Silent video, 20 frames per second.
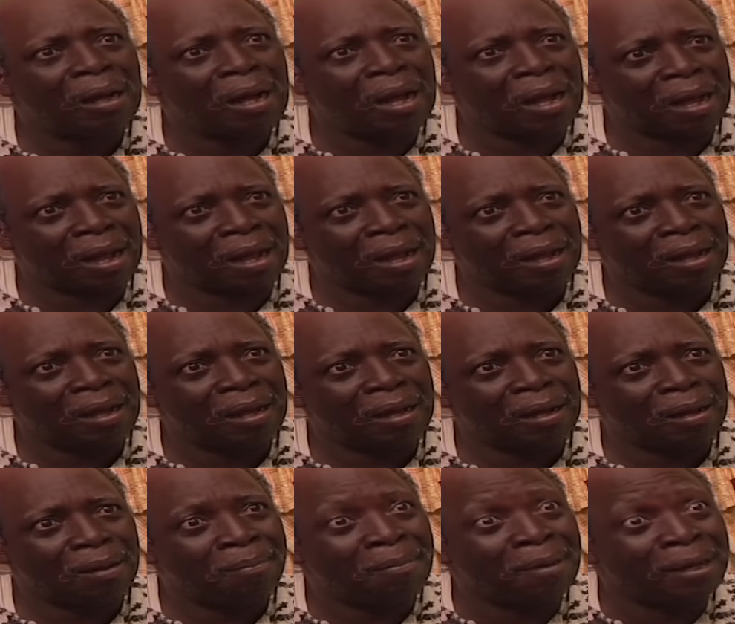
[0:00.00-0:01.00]
Ah,
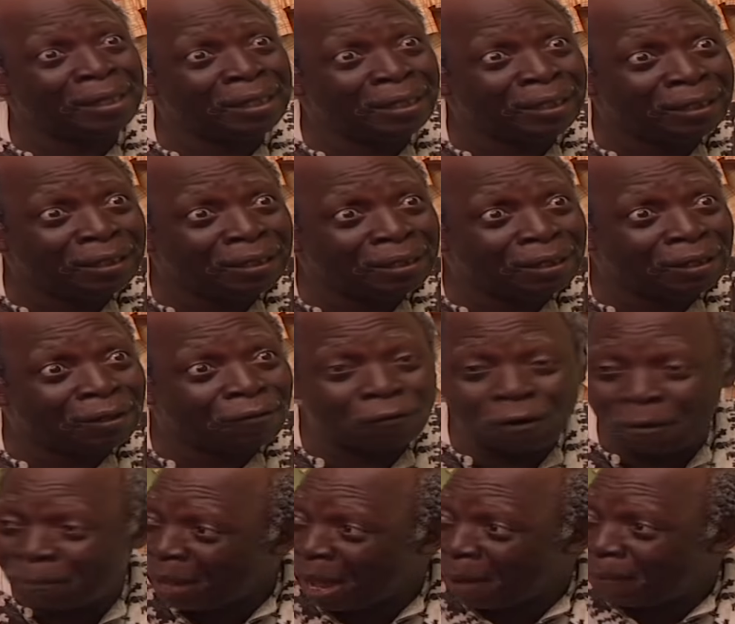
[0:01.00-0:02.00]
money?
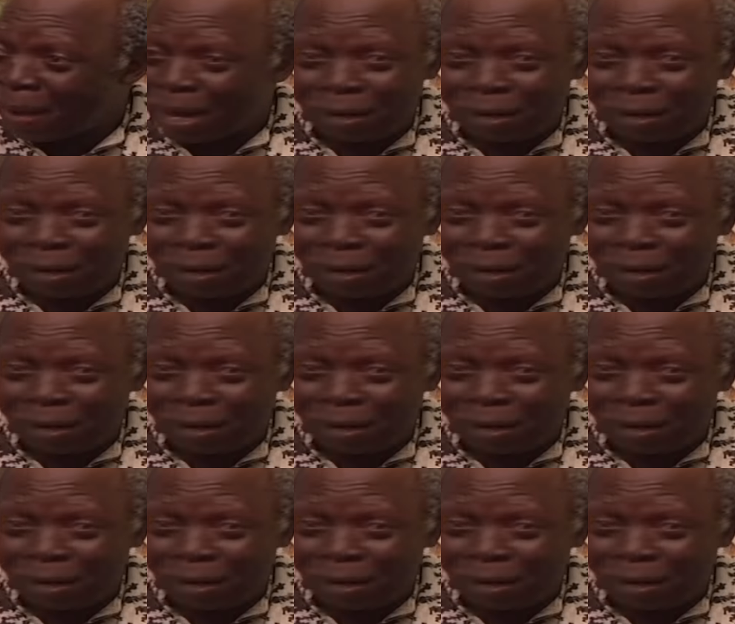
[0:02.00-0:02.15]
For beer